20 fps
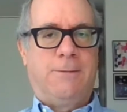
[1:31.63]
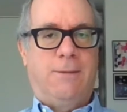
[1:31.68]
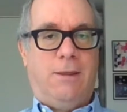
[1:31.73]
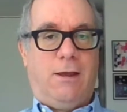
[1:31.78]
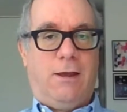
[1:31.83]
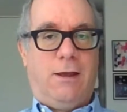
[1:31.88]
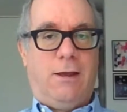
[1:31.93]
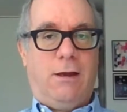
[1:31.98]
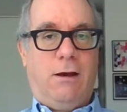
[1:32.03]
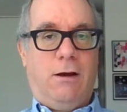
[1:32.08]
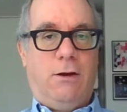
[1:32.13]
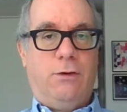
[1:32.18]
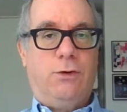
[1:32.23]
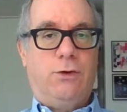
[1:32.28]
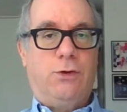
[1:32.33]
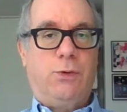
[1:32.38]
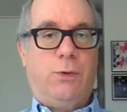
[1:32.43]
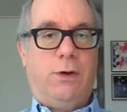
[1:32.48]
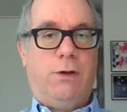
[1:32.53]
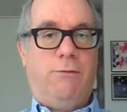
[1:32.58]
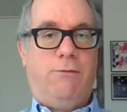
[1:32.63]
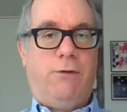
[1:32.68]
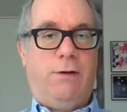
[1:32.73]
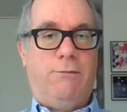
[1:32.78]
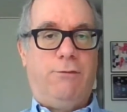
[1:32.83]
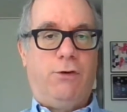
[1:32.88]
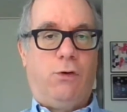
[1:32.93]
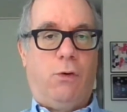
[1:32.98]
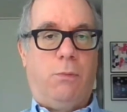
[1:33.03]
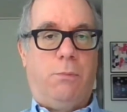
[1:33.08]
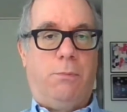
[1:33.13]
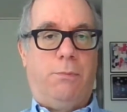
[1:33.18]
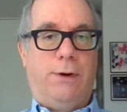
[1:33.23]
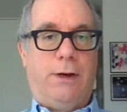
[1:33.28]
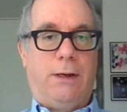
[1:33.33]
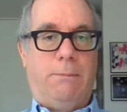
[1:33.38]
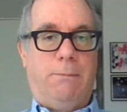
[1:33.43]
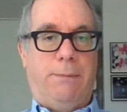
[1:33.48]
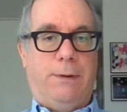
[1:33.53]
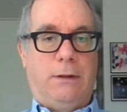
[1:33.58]
A 125-year-old
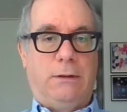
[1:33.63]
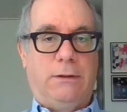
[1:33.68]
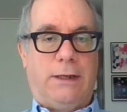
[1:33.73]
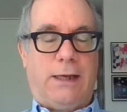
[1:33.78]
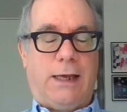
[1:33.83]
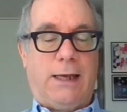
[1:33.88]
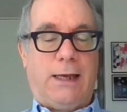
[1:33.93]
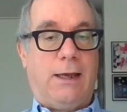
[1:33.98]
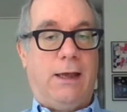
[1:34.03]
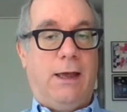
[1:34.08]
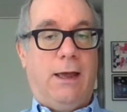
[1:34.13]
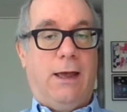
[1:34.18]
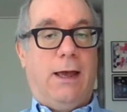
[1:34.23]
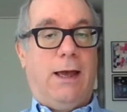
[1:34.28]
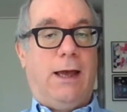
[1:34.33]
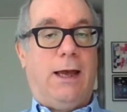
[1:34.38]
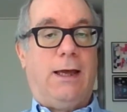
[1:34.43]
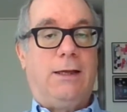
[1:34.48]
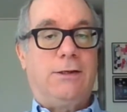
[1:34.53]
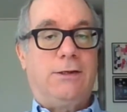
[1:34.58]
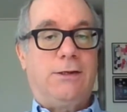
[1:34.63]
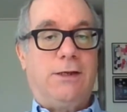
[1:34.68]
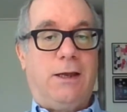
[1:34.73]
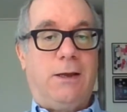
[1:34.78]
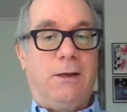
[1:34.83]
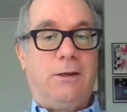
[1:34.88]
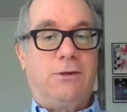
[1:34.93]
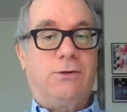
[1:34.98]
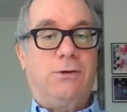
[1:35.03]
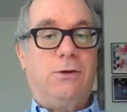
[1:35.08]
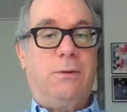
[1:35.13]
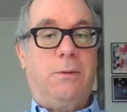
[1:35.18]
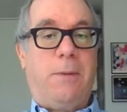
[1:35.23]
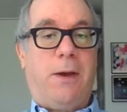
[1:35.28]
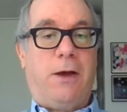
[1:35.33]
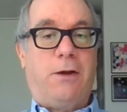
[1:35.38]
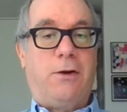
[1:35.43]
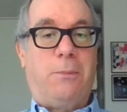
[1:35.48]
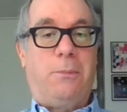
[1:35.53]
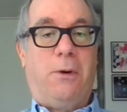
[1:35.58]
brick building has a certain
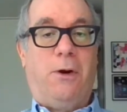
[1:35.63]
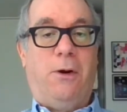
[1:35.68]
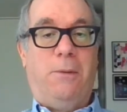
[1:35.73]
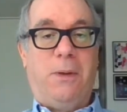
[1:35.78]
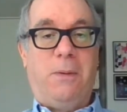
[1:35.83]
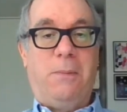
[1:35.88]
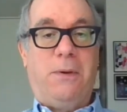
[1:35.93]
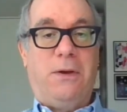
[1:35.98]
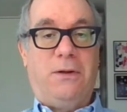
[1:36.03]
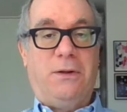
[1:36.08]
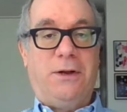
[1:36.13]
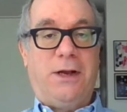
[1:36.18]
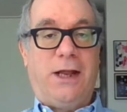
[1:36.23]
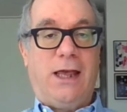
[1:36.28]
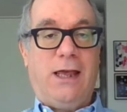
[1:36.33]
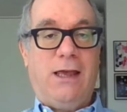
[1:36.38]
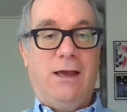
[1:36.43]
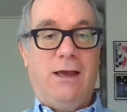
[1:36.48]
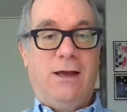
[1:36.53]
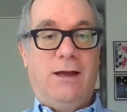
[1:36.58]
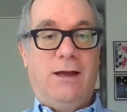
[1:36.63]
amount of permeability,